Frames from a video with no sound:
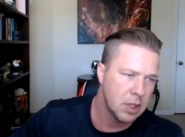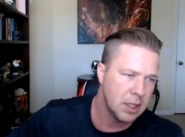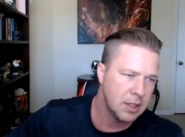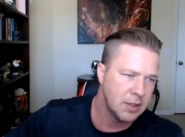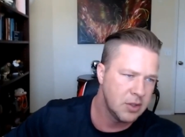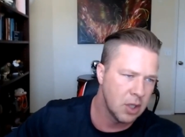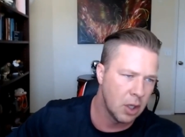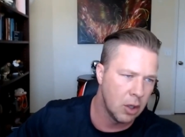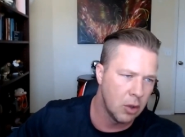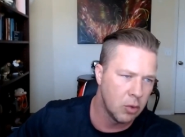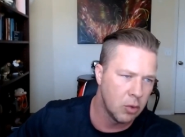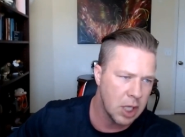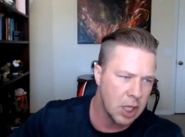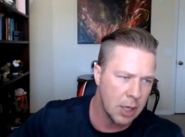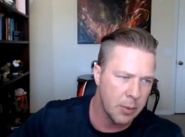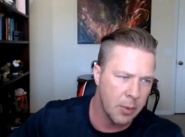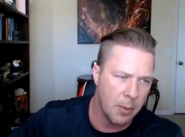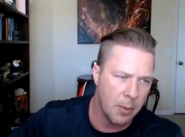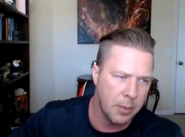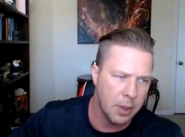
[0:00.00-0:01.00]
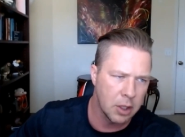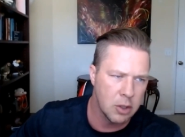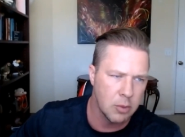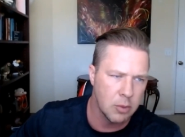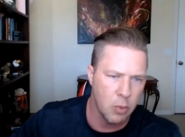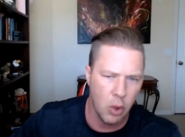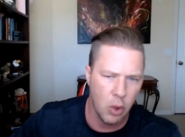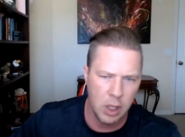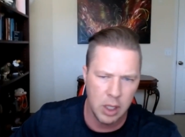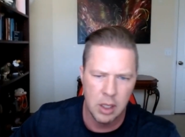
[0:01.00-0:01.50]
Okay, so we're talking about
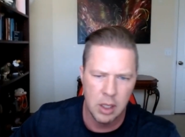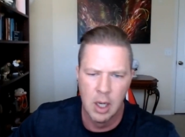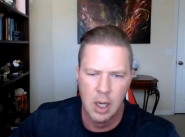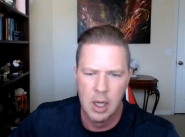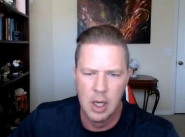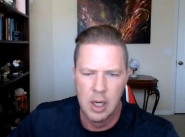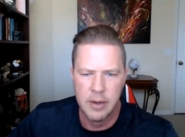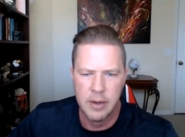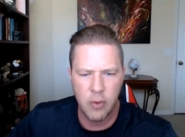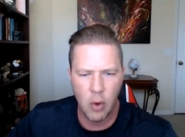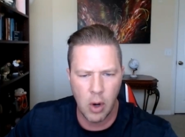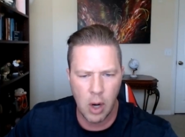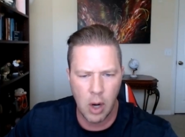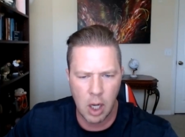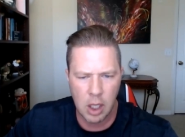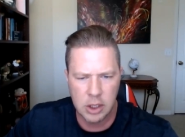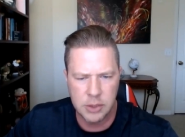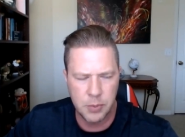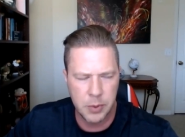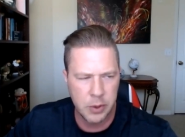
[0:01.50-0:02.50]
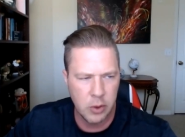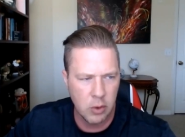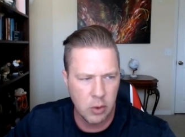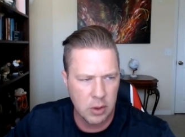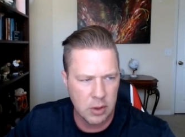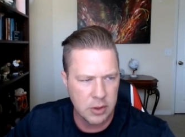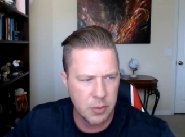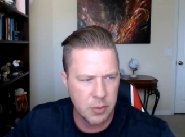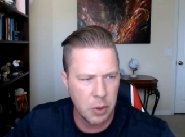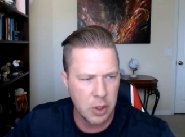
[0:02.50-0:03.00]
Miracle Morning for
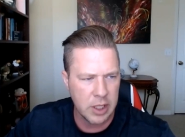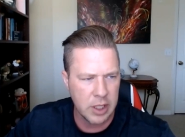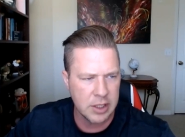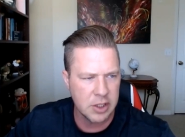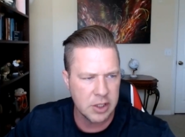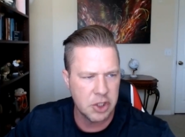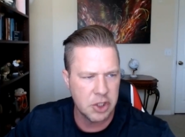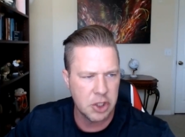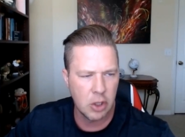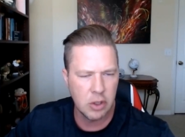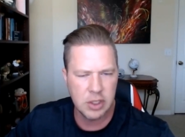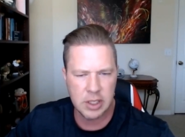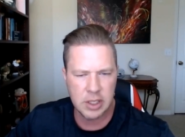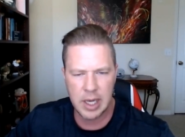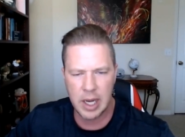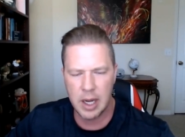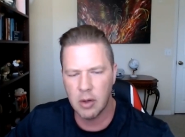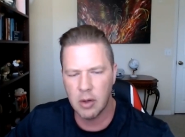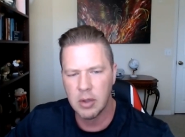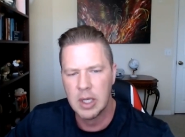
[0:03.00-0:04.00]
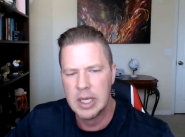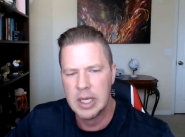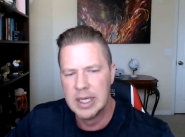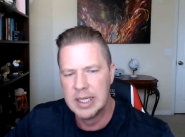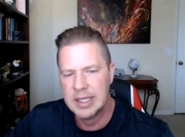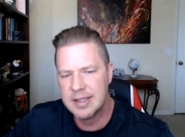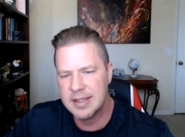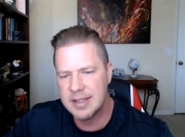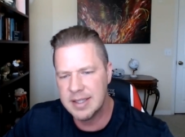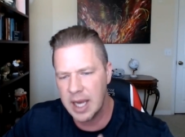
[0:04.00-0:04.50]
Entrepreneurs, the book I just showed you.
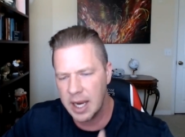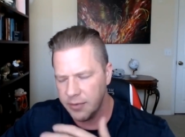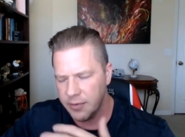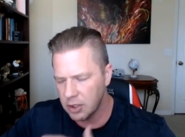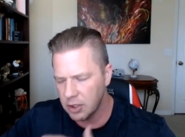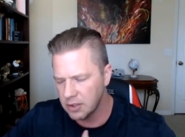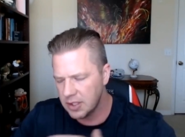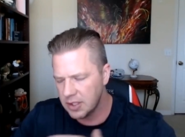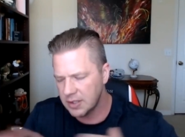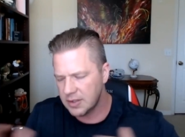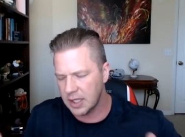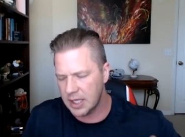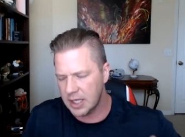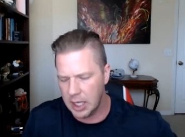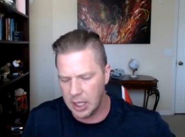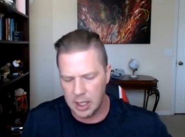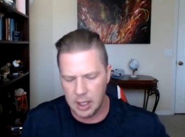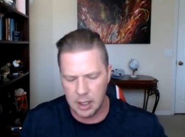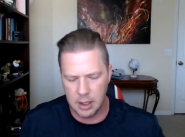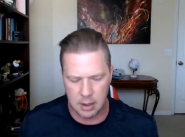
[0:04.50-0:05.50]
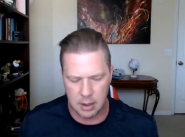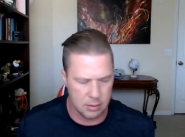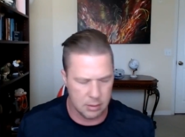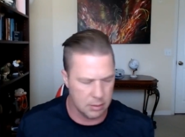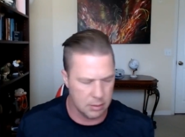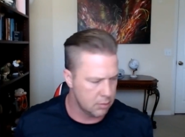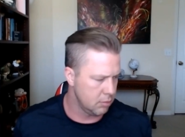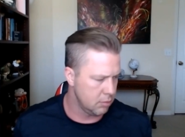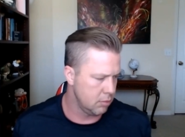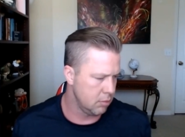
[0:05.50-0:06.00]
Now, savers is the
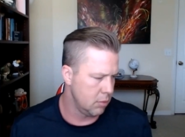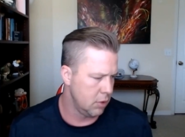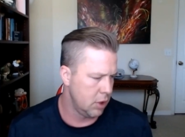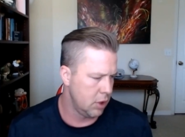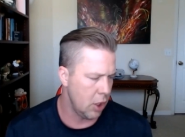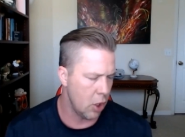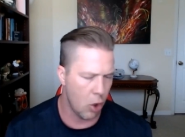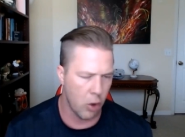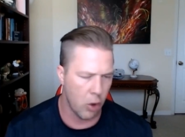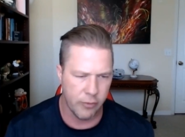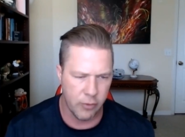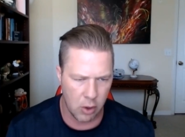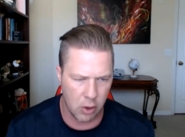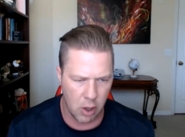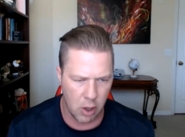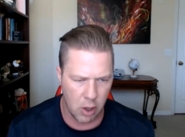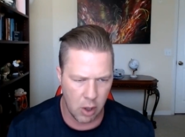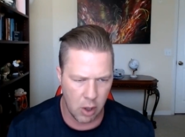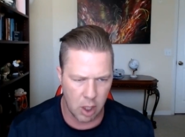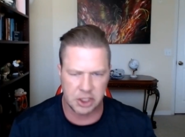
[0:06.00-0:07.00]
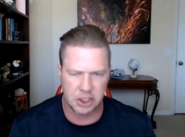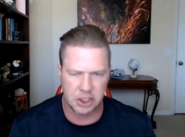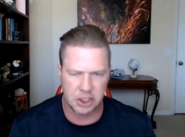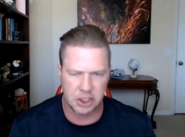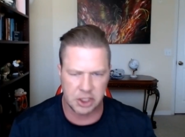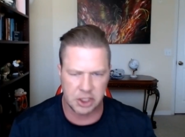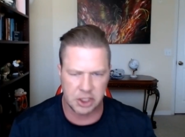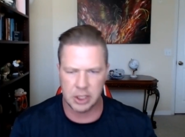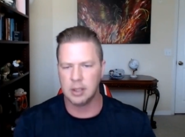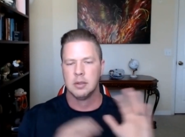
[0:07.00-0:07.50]
key, the
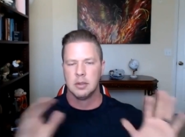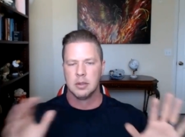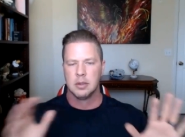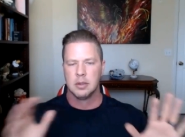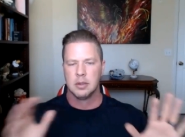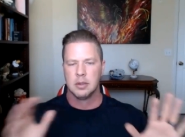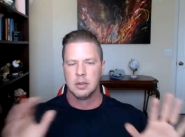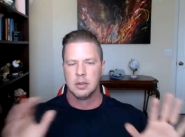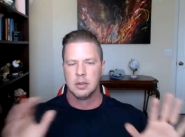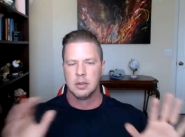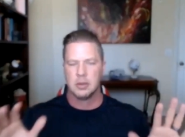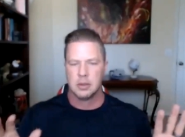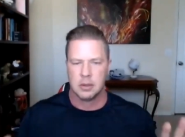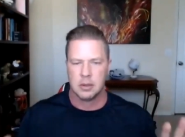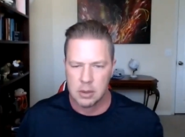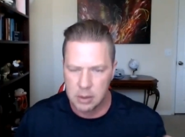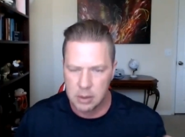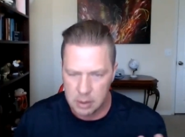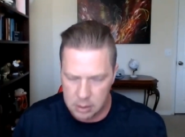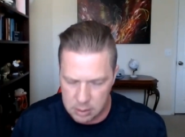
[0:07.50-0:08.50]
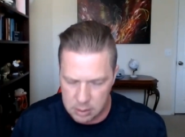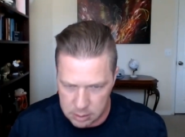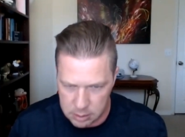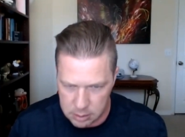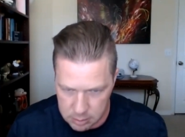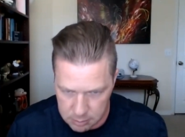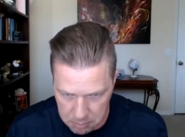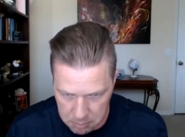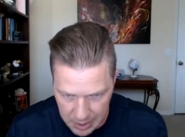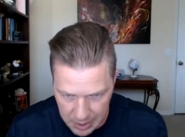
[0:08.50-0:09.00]
overarching
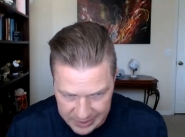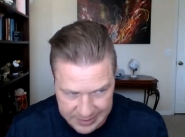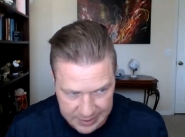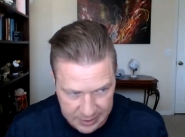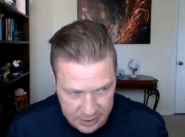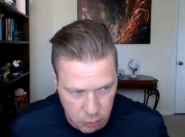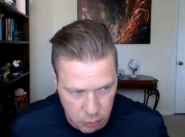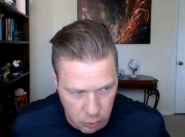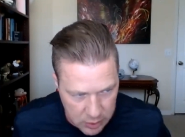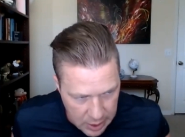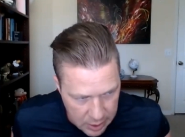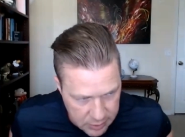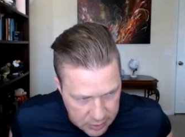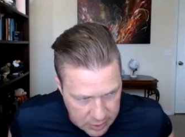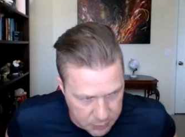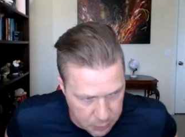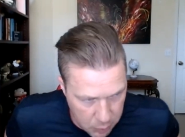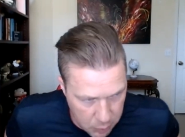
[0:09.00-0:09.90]
message without